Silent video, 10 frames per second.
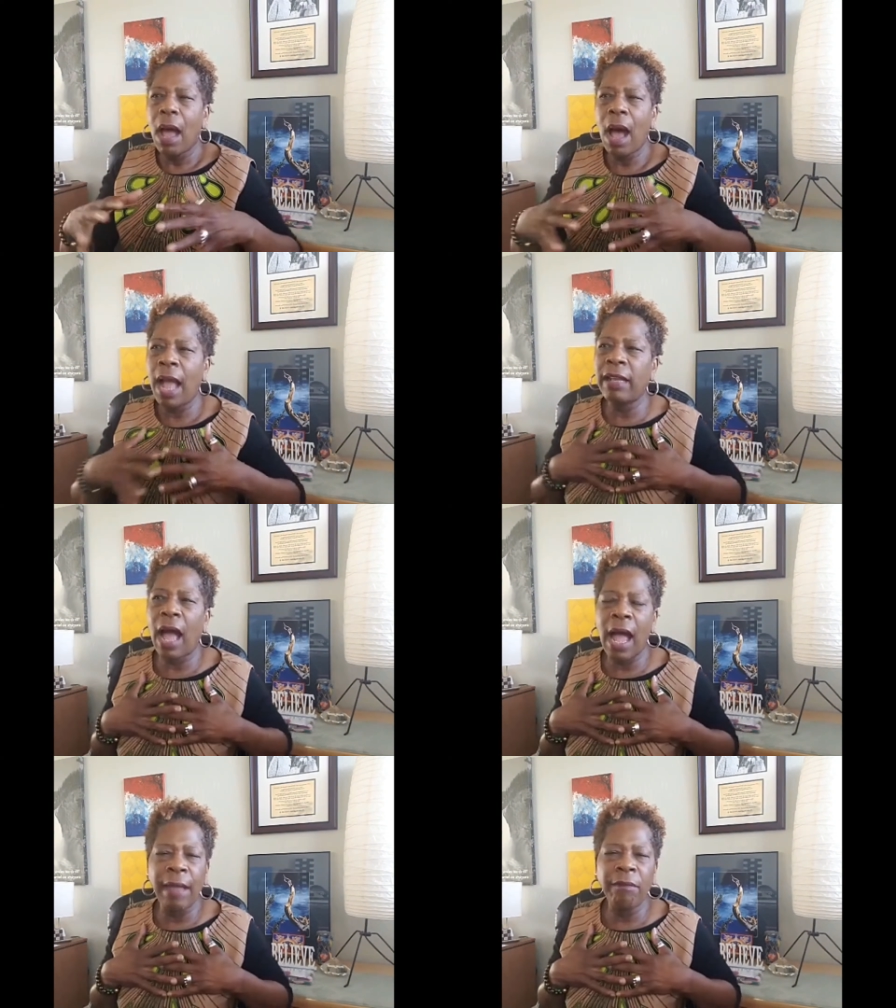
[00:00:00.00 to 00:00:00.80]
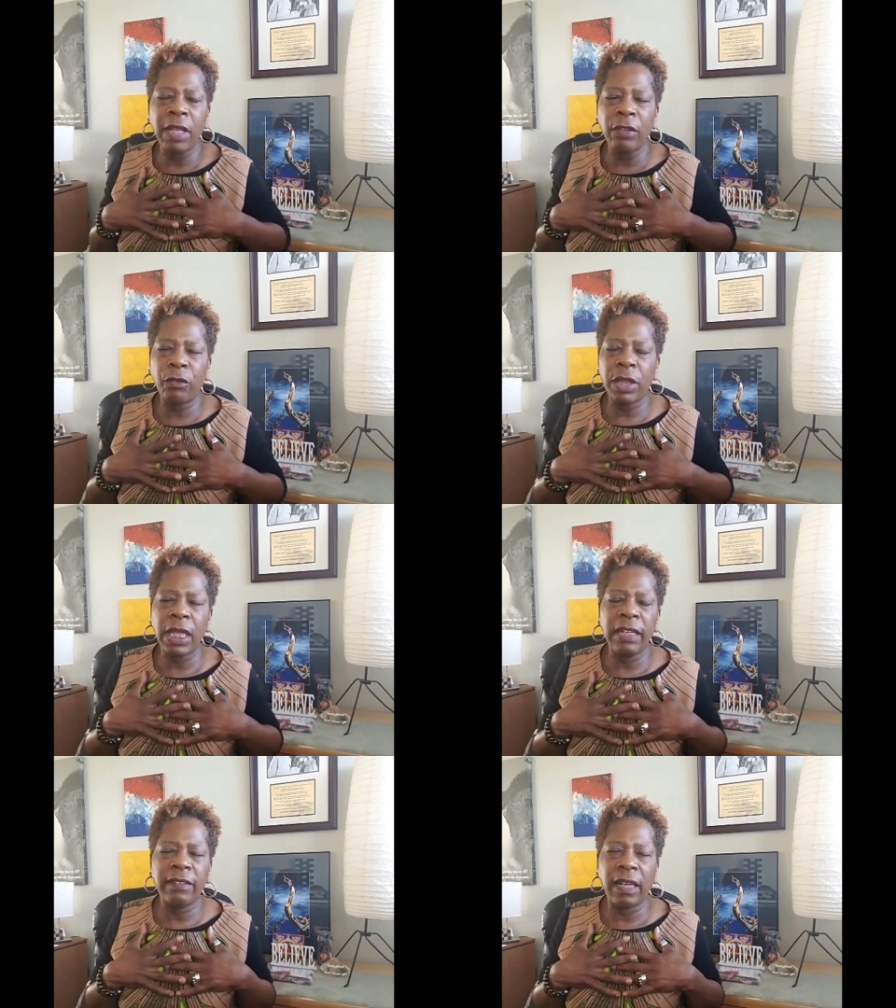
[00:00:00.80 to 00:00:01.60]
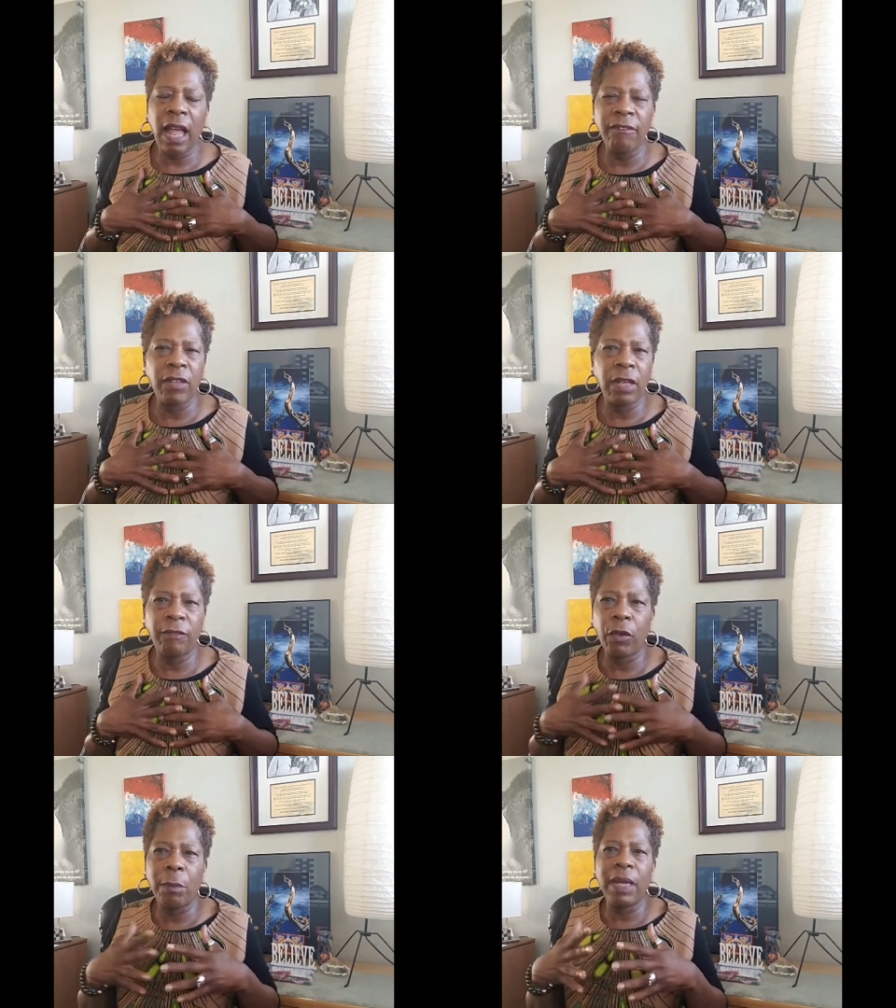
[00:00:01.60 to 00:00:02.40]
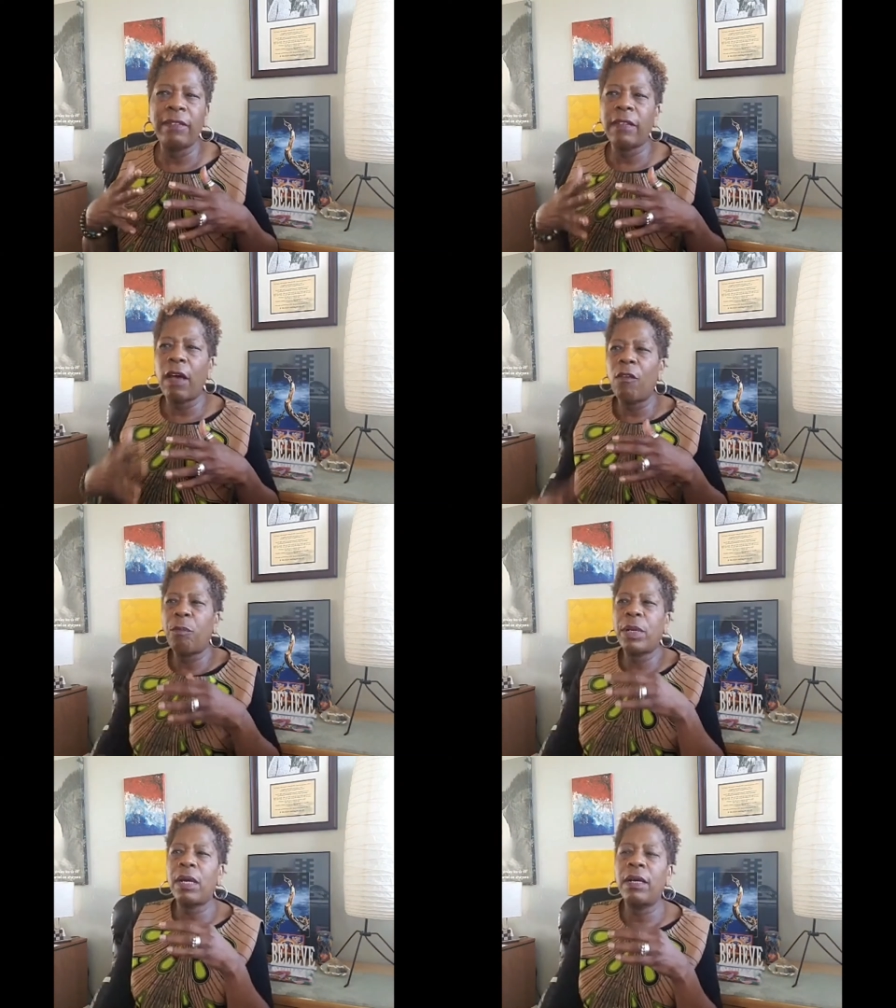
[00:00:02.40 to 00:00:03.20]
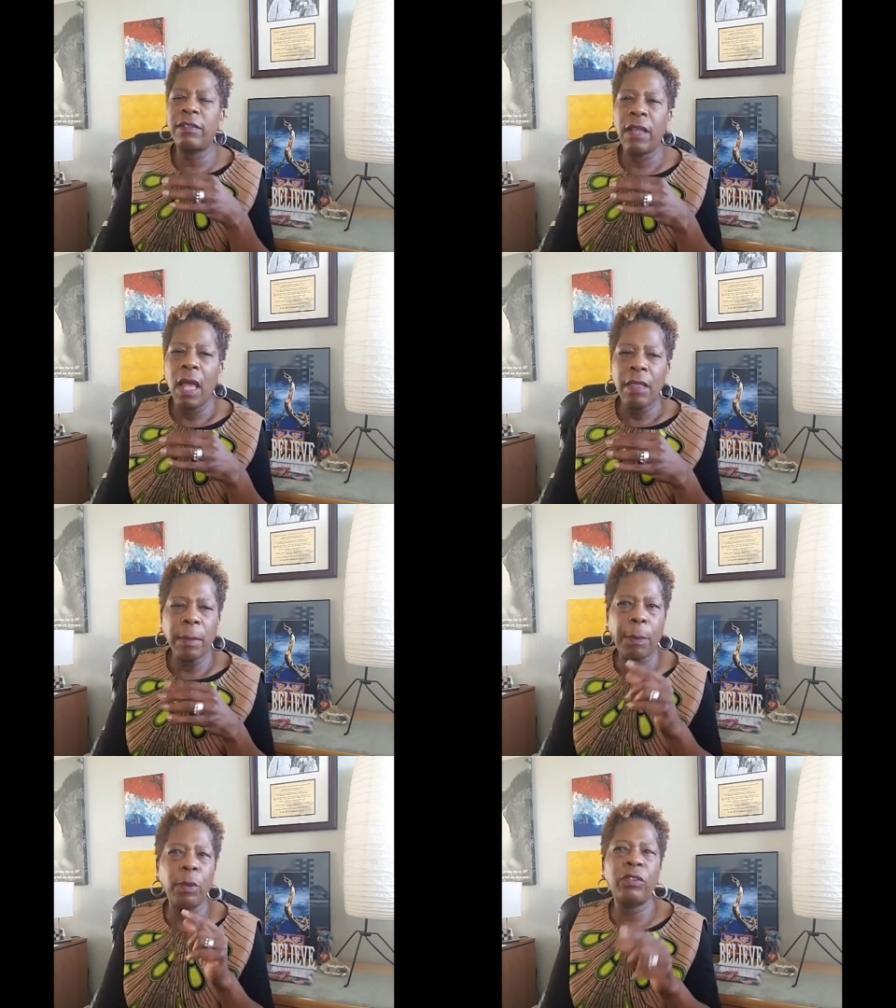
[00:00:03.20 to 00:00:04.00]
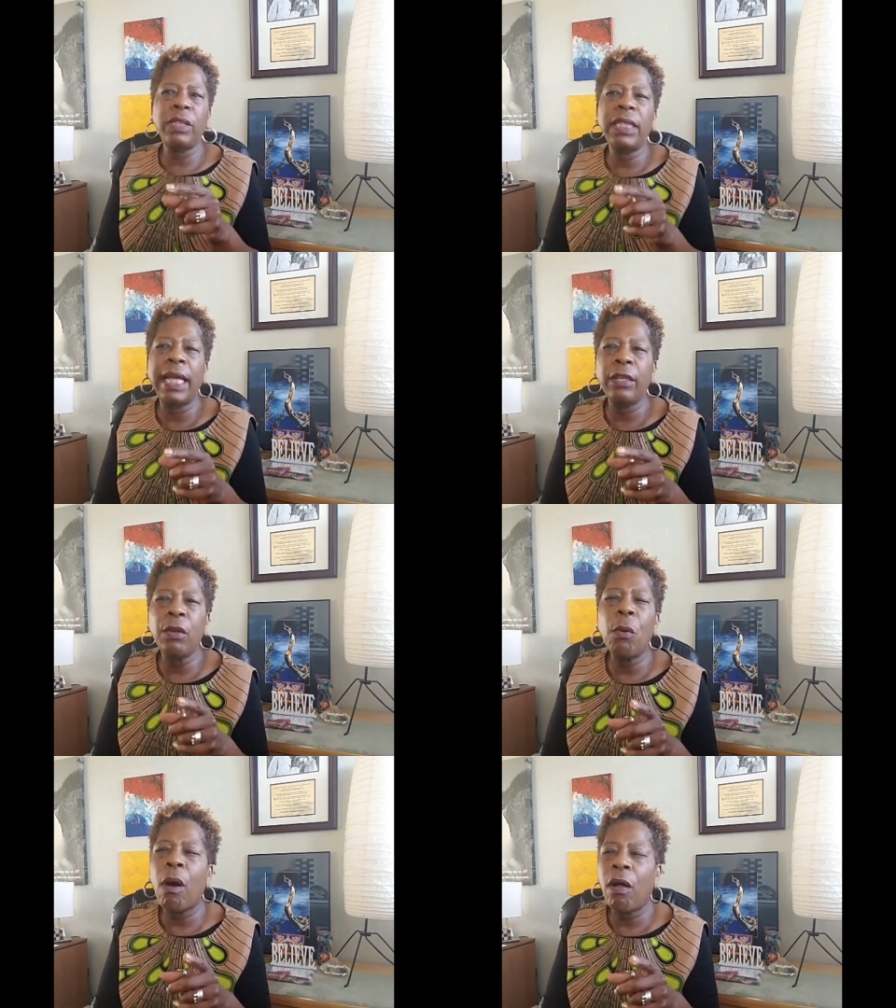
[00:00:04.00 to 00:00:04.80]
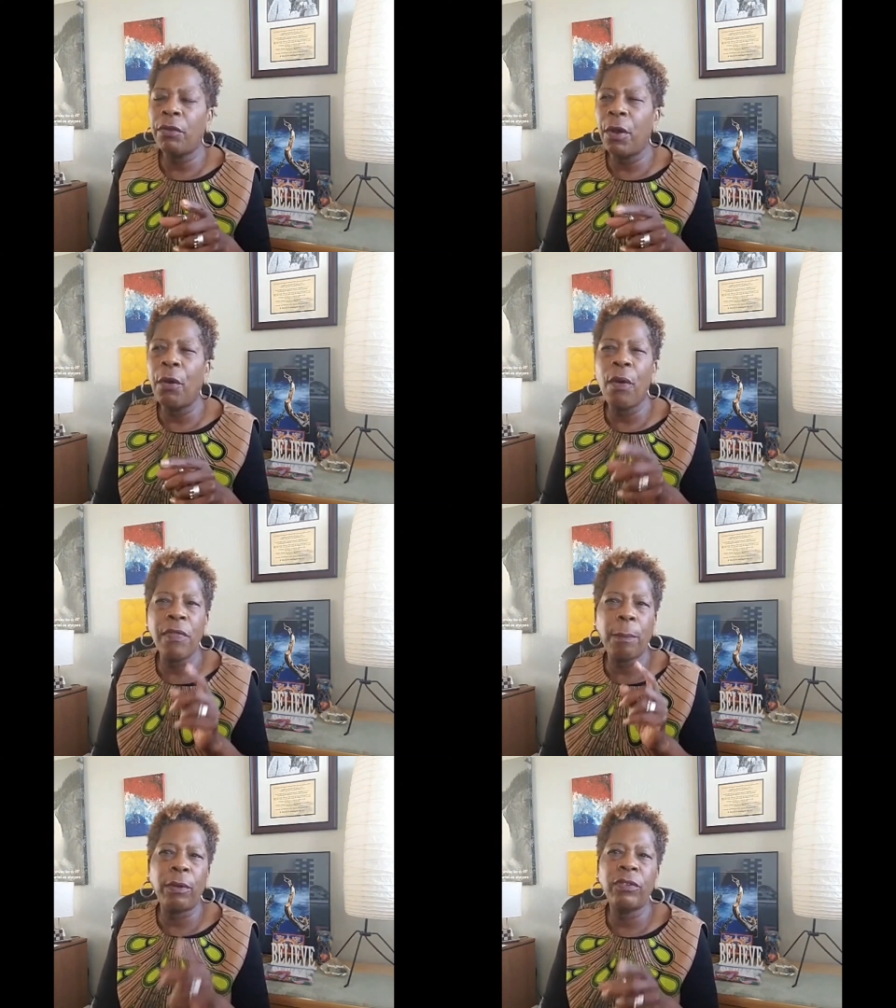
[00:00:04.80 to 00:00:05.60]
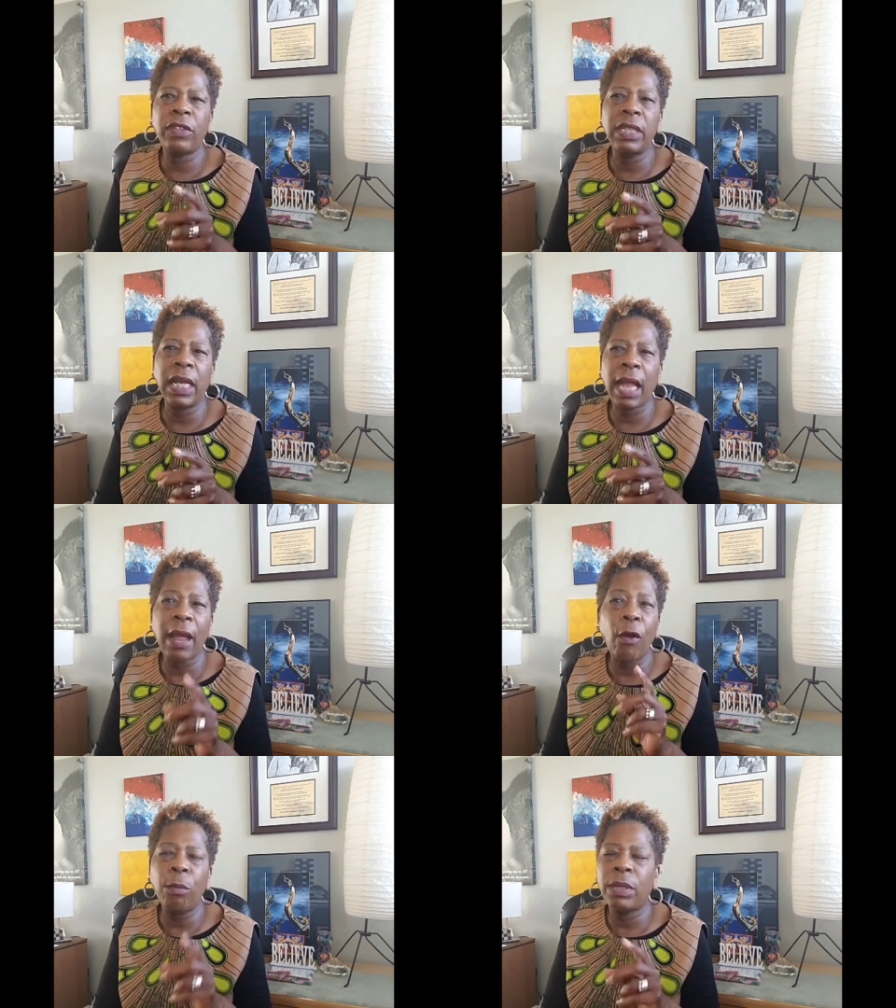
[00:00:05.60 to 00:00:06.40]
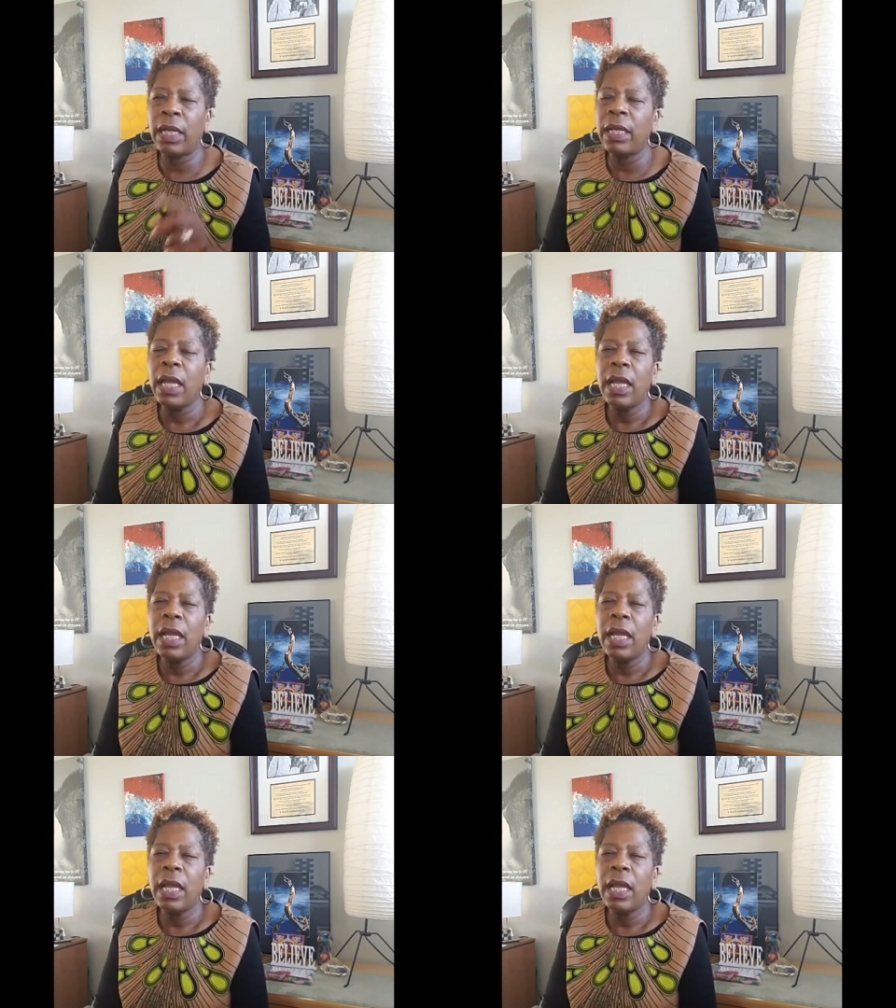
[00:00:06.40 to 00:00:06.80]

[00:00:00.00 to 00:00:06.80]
I, I these are things that I've done for myself, because the person that you all know and the person that I hope that